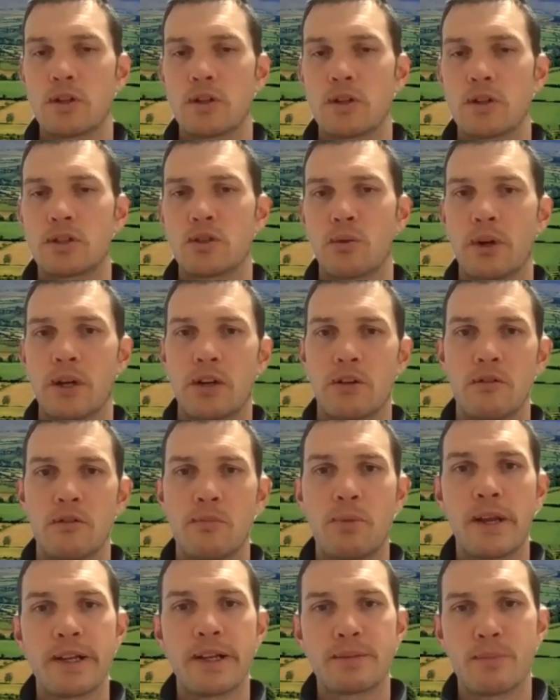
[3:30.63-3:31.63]
so whether
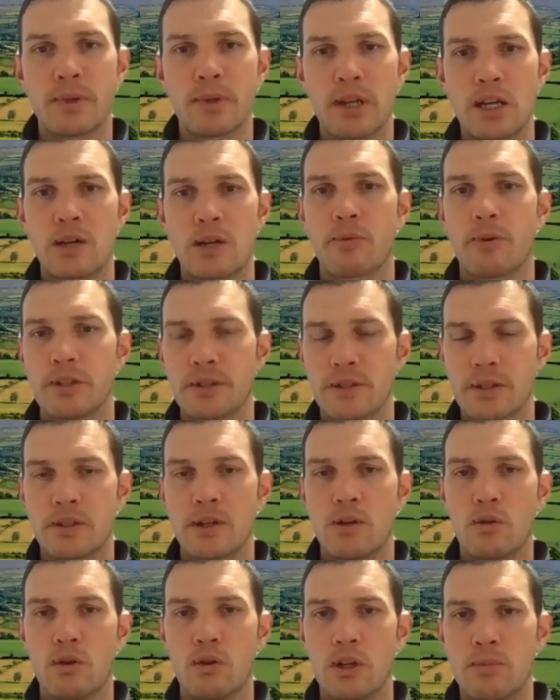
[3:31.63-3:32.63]
replacement enterprise is now
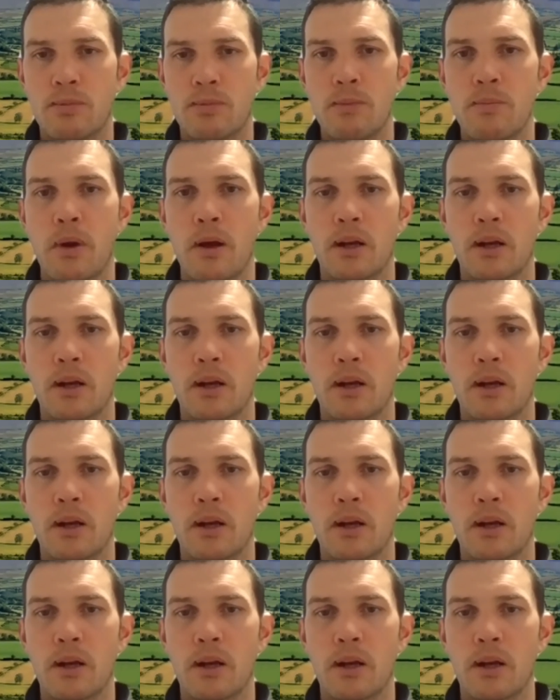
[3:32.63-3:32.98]
going to be